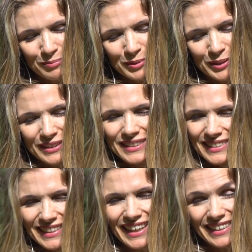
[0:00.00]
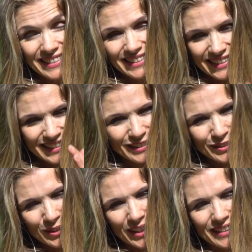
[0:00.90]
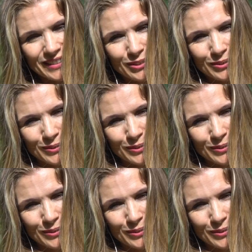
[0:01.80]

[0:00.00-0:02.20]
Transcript: because that is in a trine to